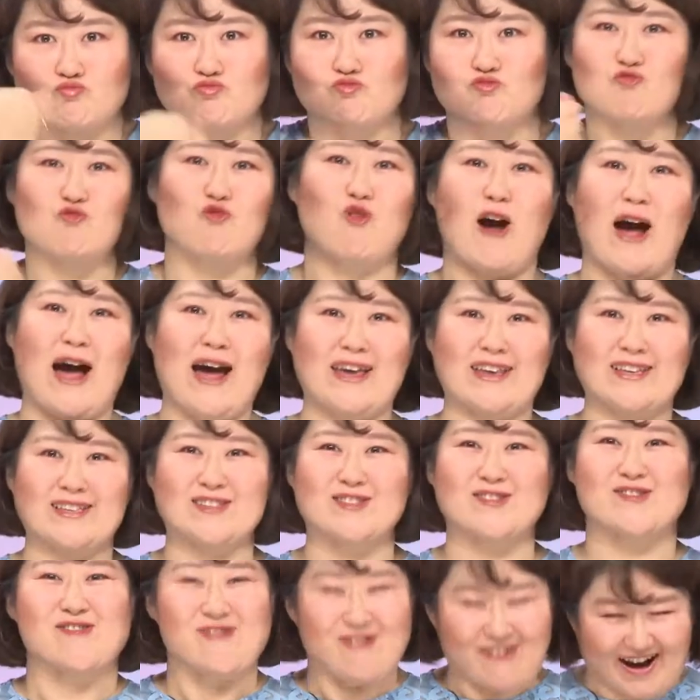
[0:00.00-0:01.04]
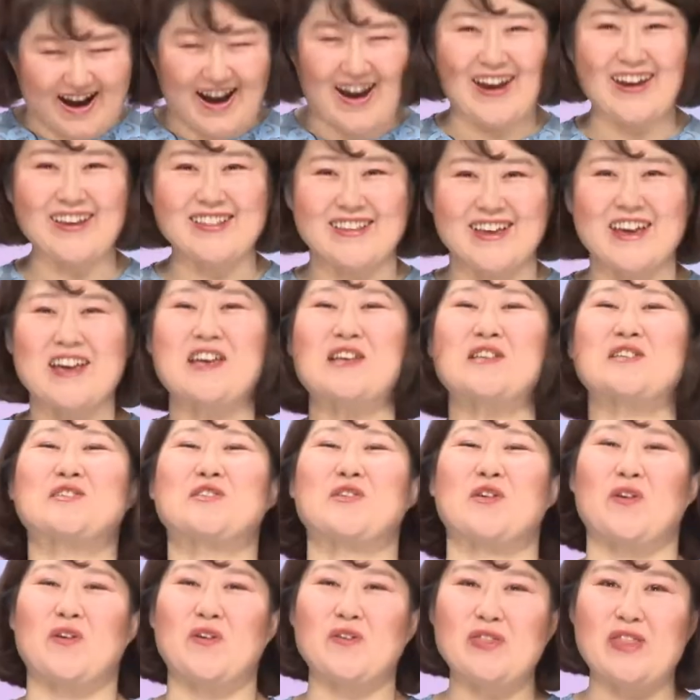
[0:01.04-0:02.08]
Rise, right?
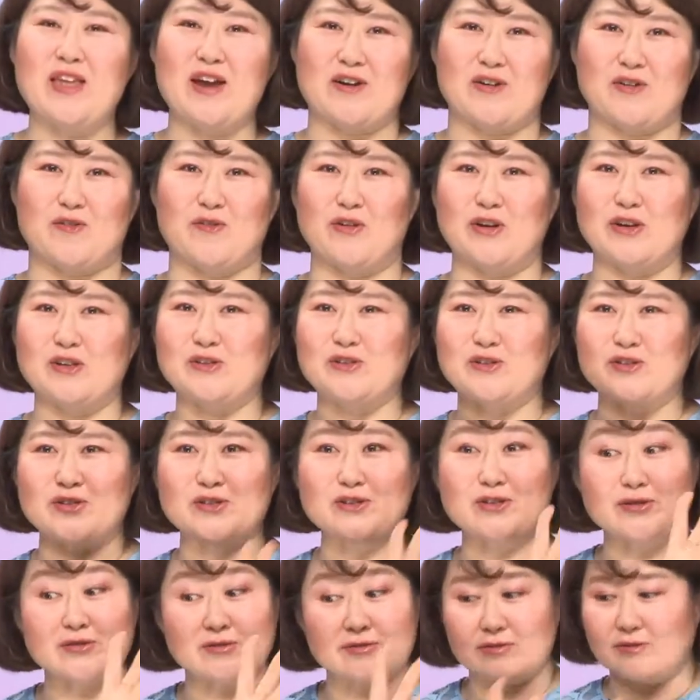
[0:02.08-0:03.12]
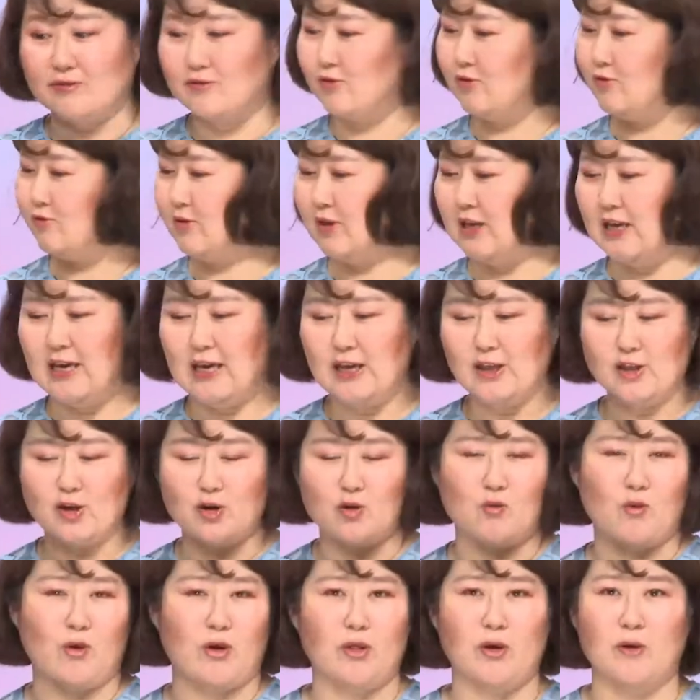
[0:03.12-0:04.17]
So they are going to, either
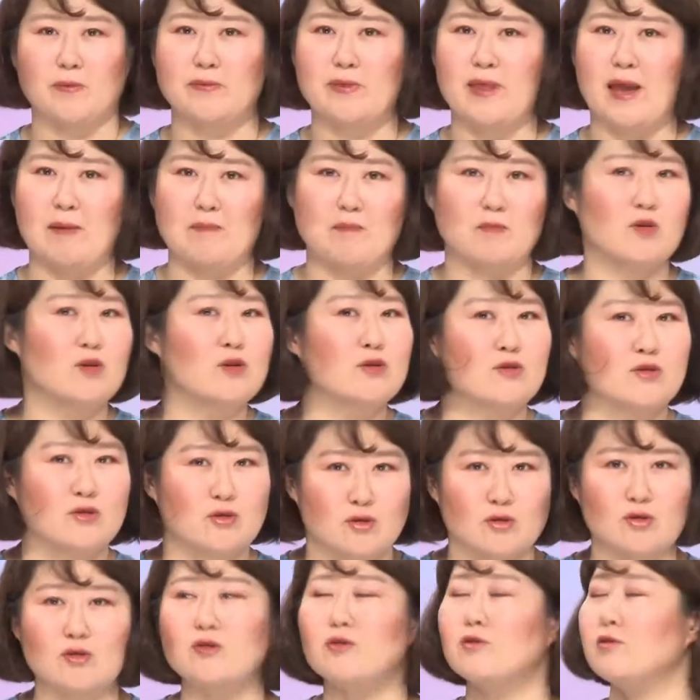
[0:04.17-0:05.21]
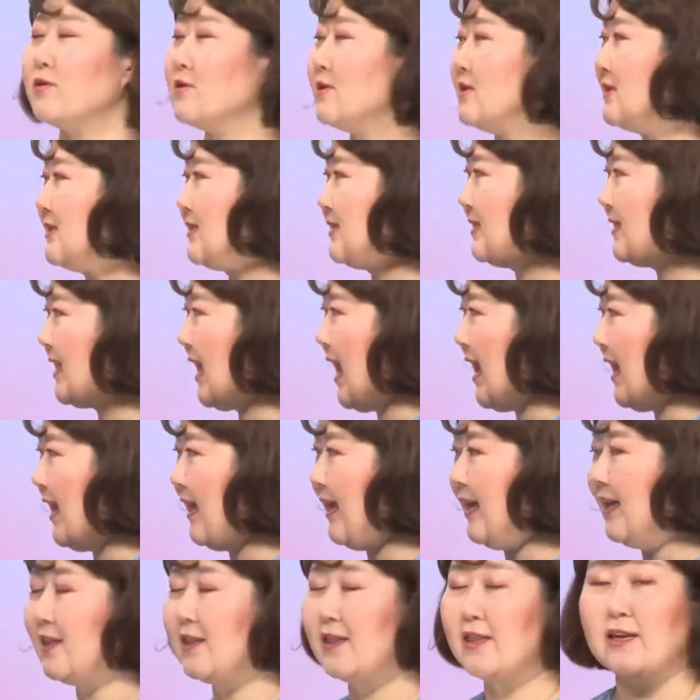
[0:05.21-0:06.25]
one of them, who
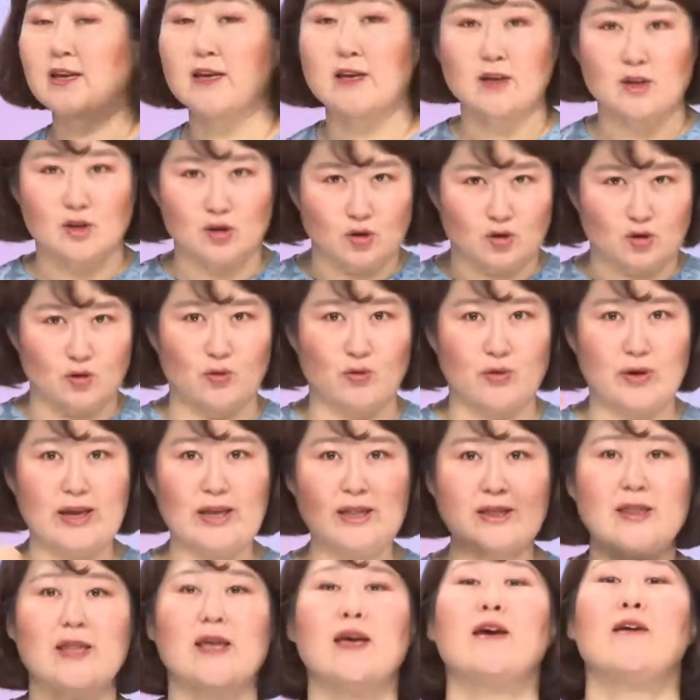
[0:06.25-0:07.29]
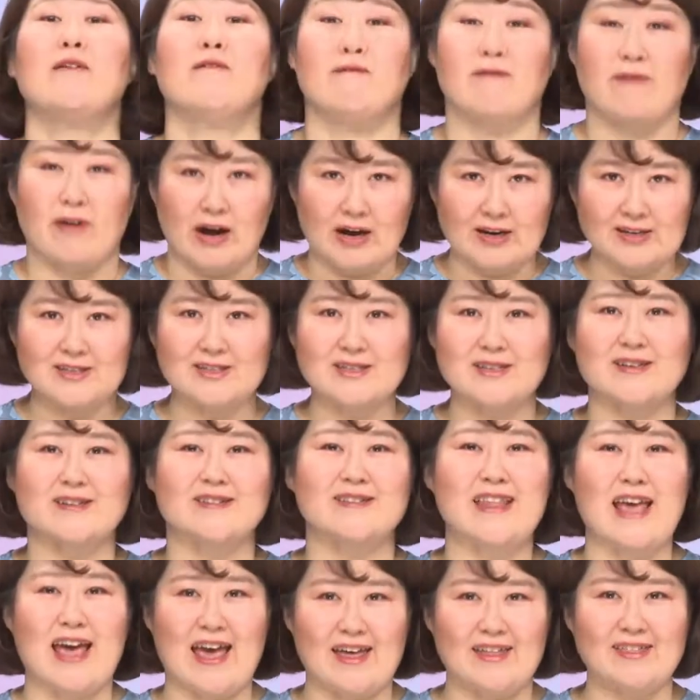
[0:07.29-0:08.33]
say it, do it first,
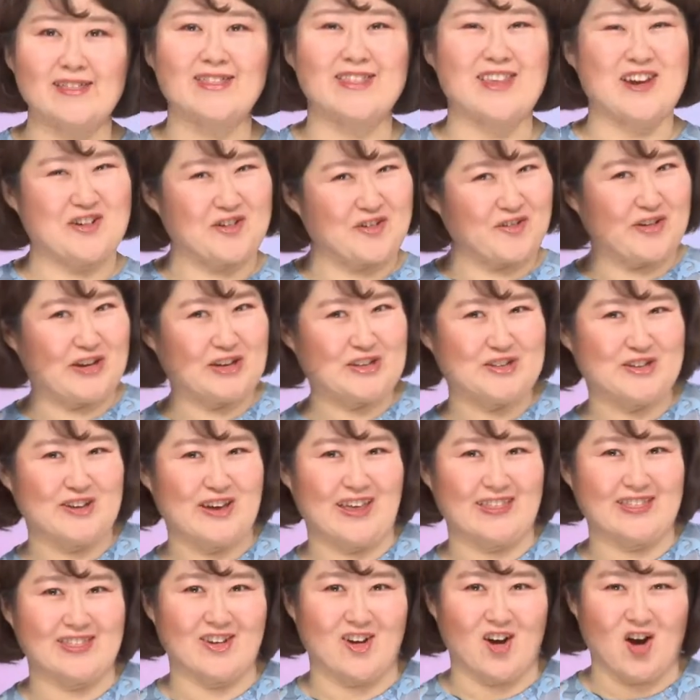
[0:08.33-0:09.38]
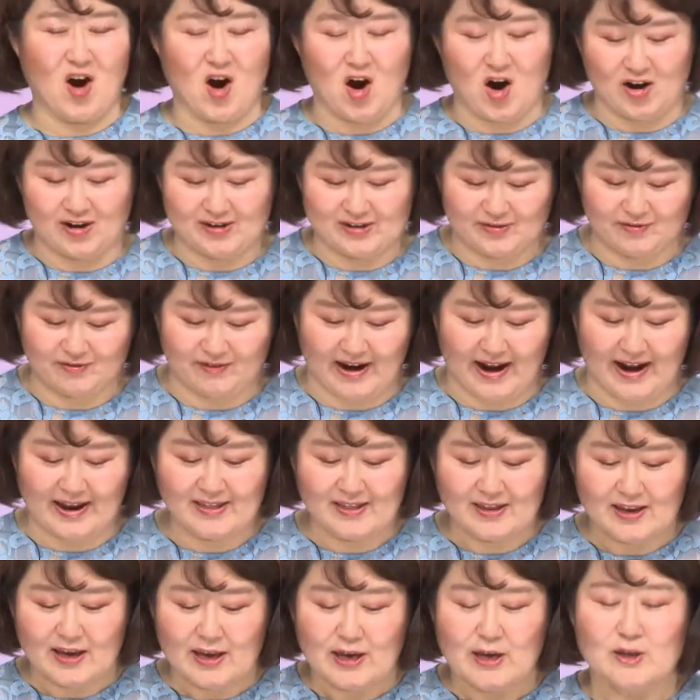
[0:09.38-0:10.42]
then they're going to get the card, right?
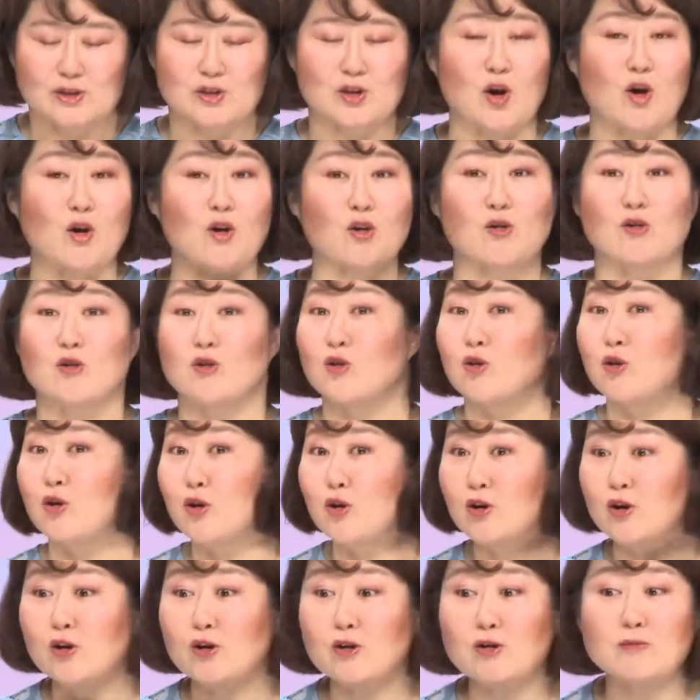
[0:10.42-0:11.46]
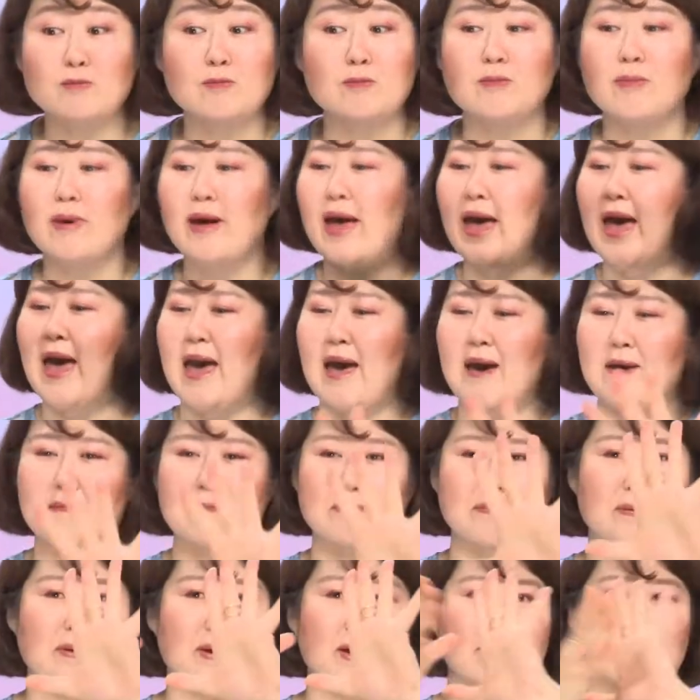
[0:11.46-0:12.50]
So
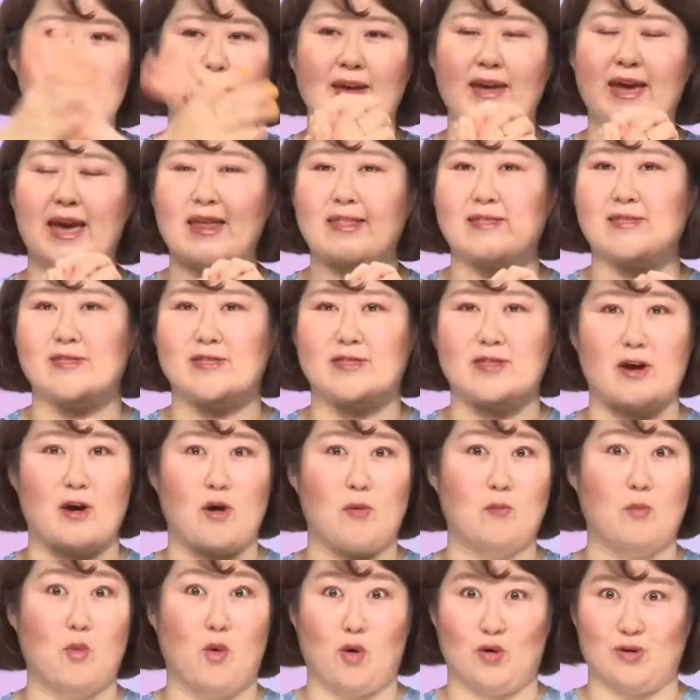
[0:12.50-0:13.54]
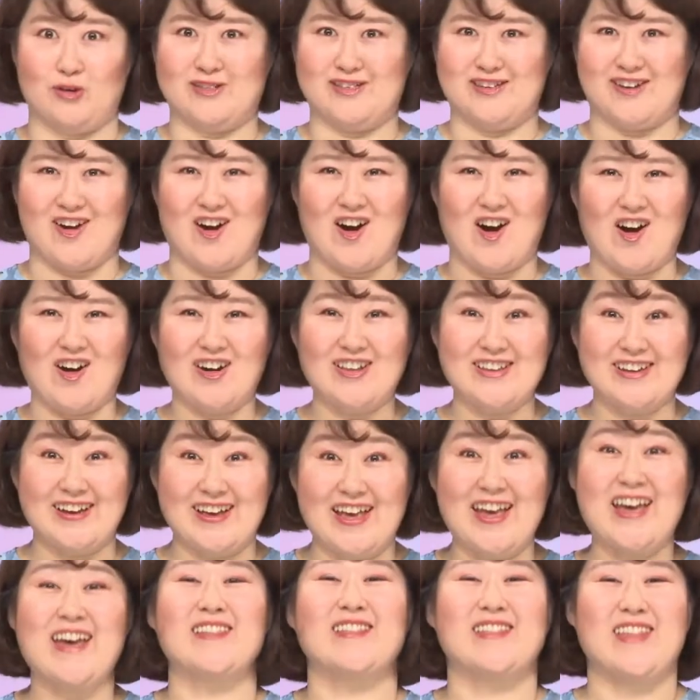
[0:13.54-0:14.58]
whomever get the most card,
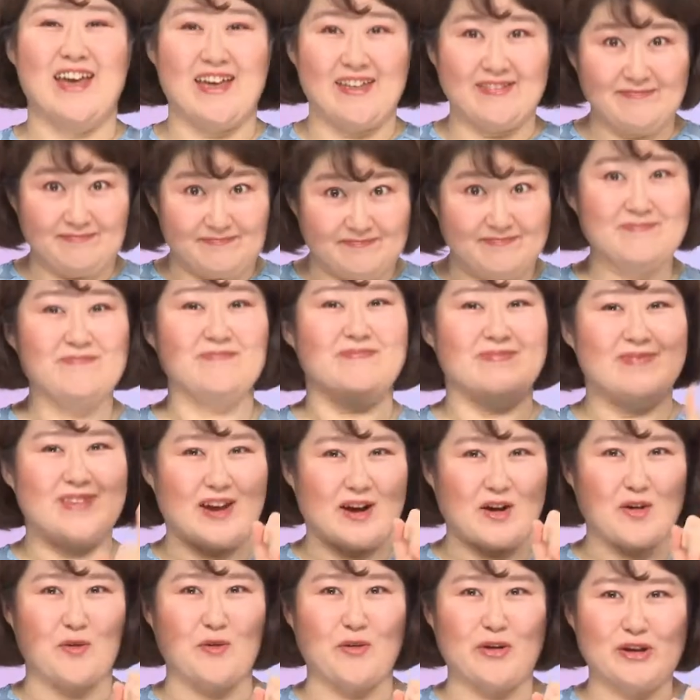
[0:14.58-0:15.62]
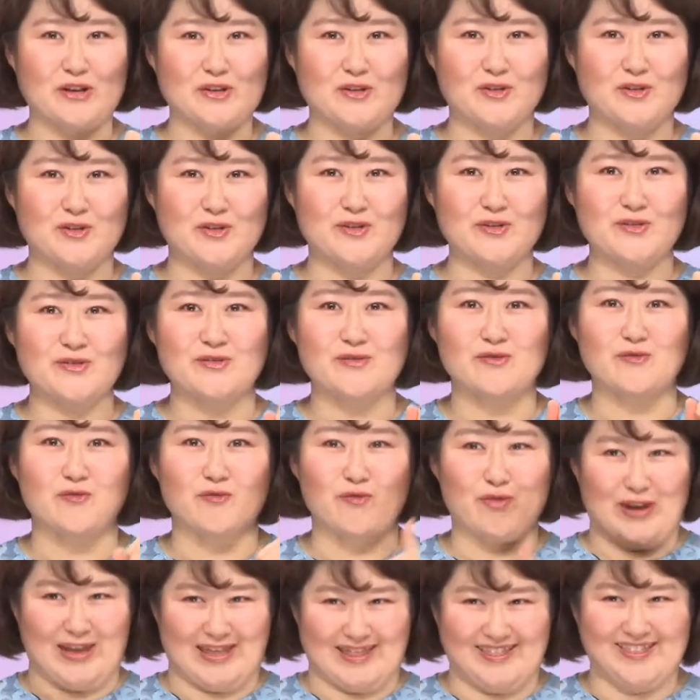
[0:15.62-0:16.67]
then they're going to
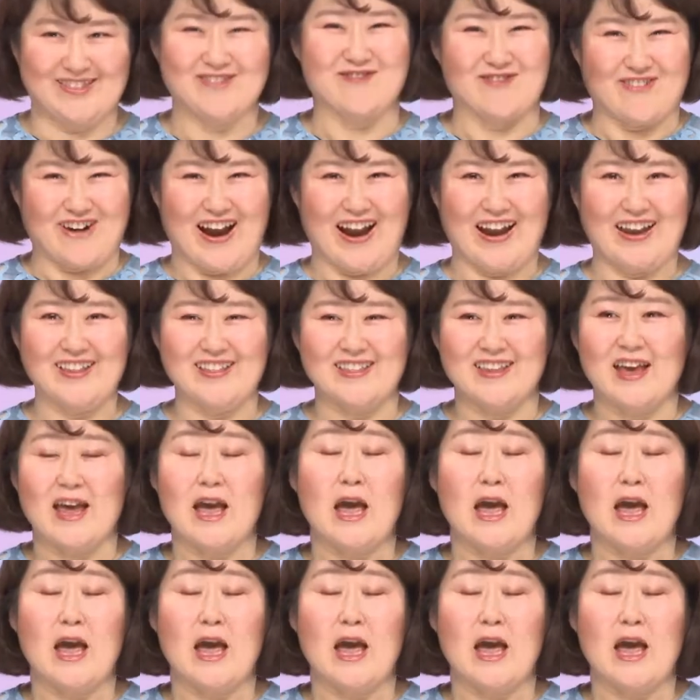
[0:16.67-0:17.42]
win, right?